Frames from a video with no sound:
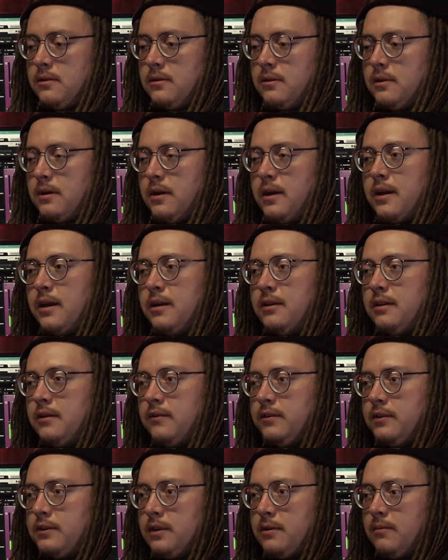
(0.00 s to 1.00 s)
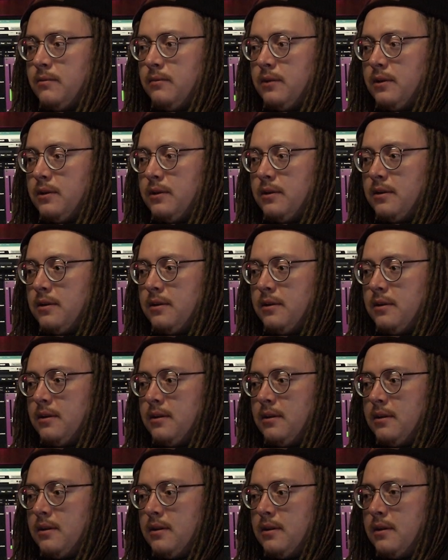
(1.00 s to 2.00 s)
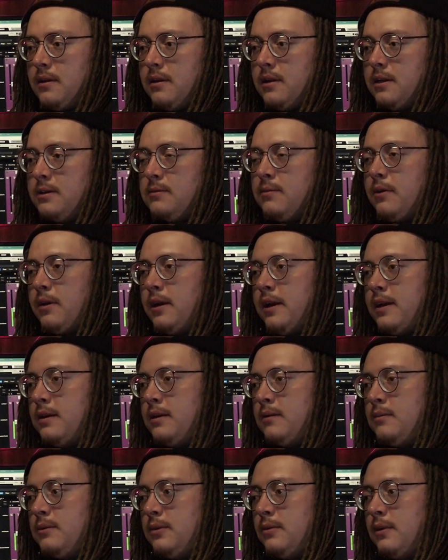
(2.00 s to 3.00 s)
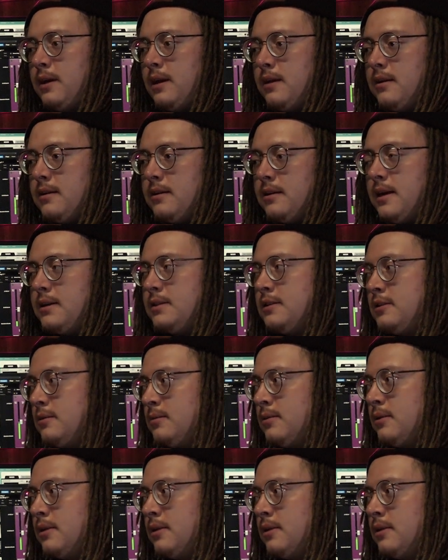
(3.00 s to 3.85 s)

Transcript: I can't think of his name. He's part of NWA, Ice Cube.